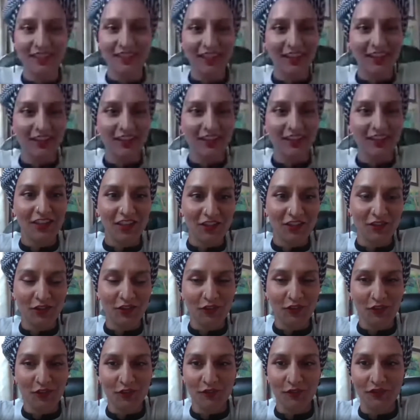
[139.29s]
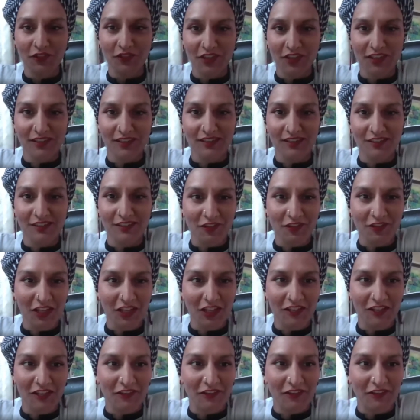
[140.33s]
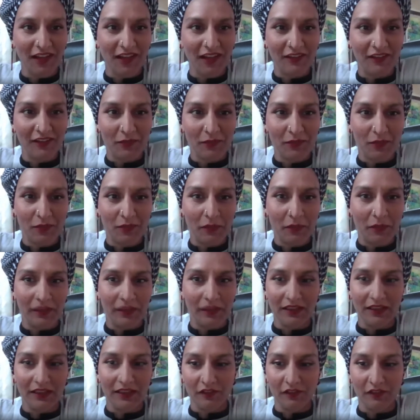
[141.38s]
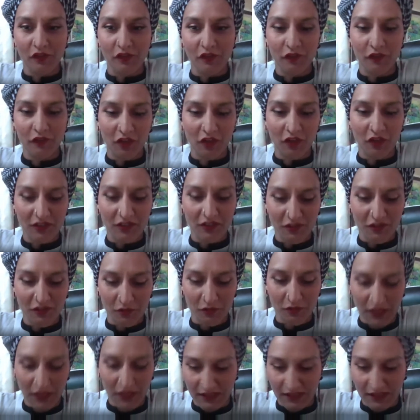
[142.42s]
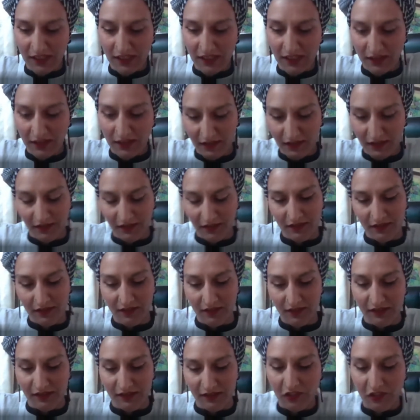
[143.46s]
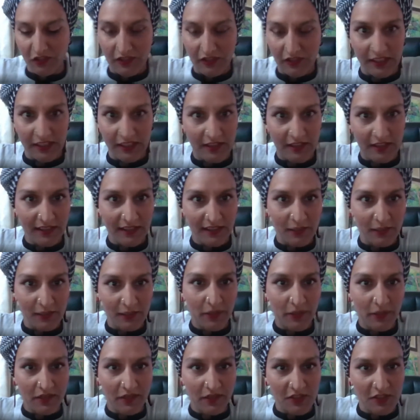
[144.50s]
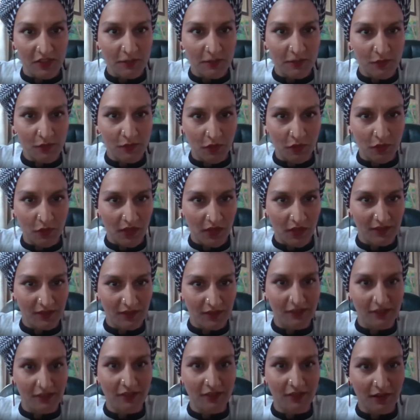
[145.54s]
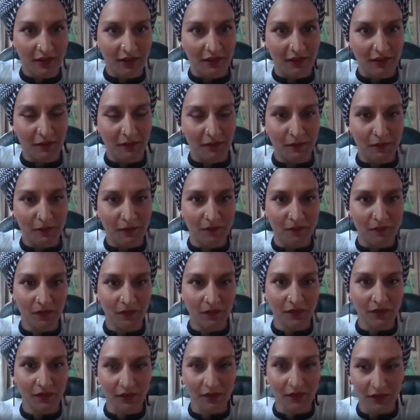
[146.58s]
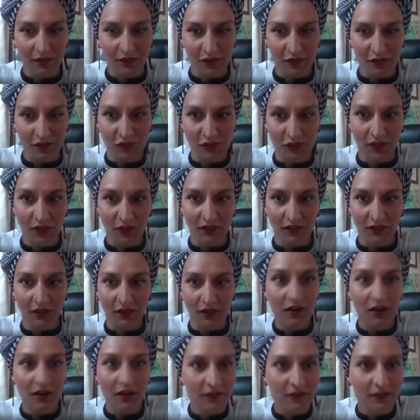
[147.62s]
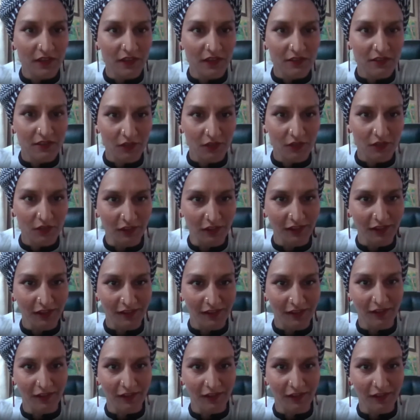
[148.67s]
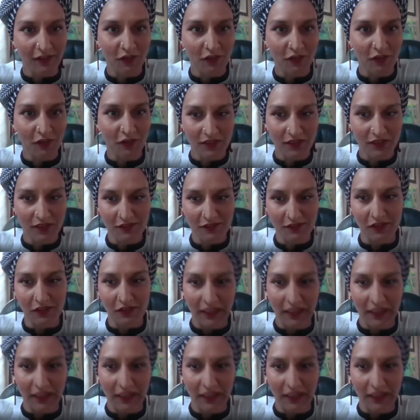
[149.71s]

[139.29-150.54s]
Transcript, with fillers: Thank you, first of all, for having me, Pame, and for also extending solidarity and partnership to us um, uh, during our festival and, and your festival.